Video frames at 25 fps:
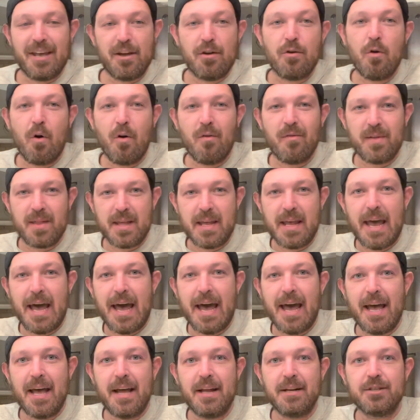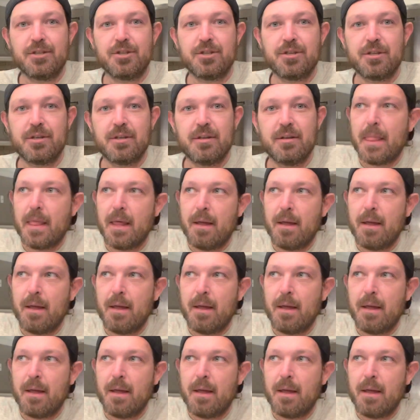you over the edge.